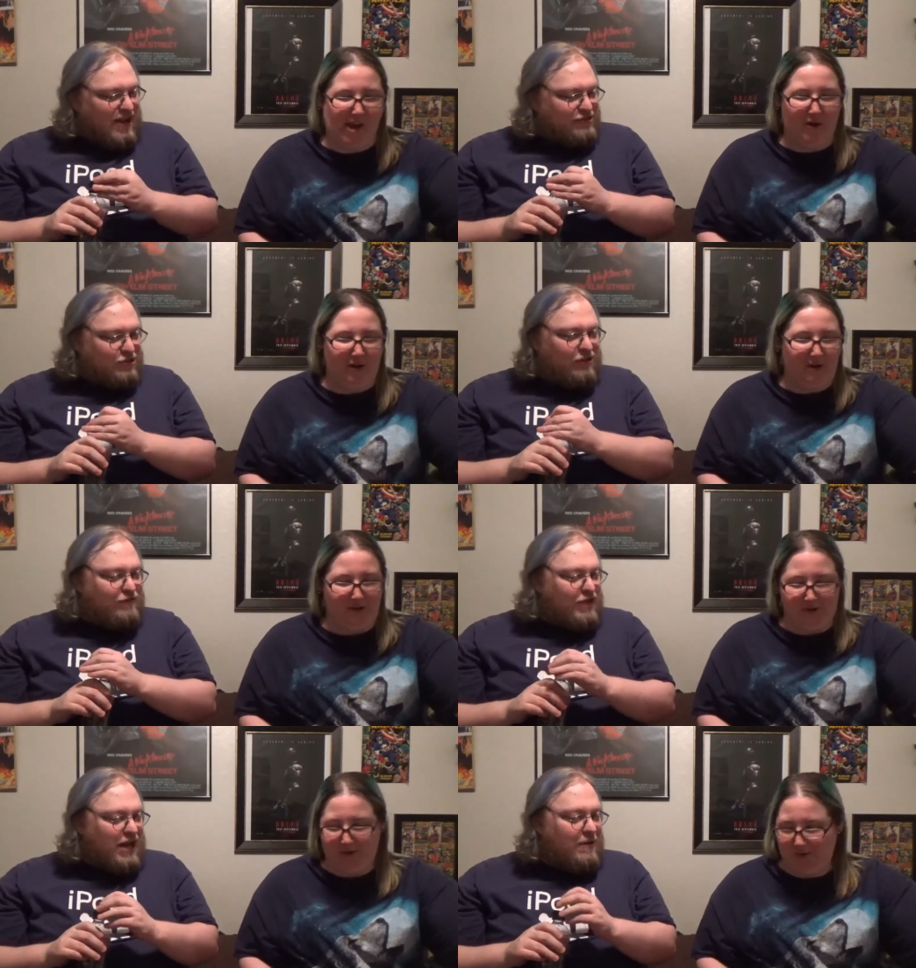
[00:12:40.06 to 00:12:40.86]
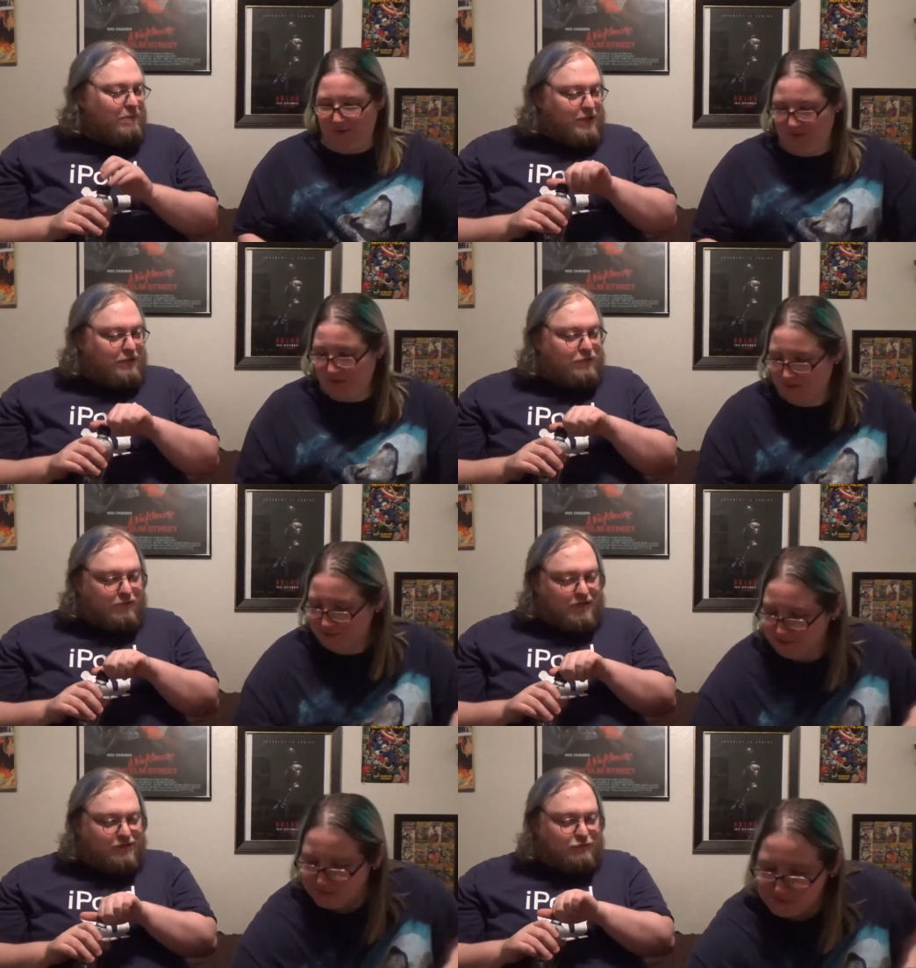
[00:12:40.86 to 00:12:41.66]
Speaker 1: yeah, sorry we kind of blew
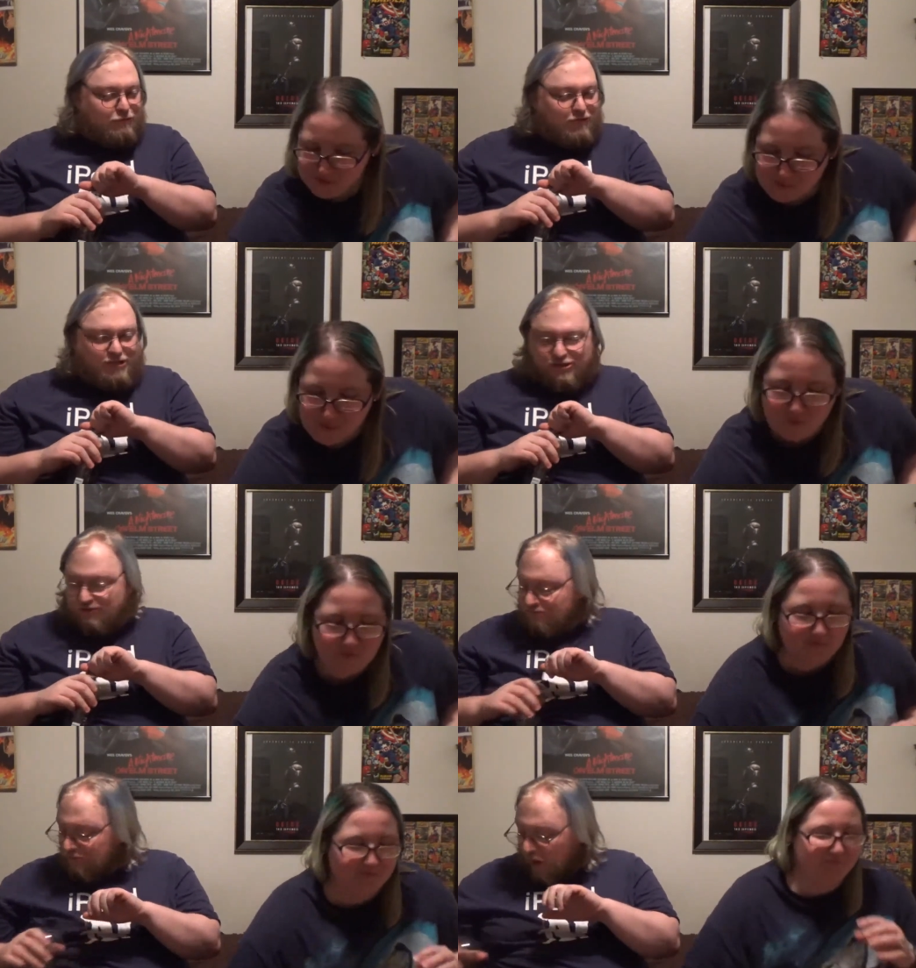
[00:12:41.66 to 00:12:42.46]
through these real quick. Just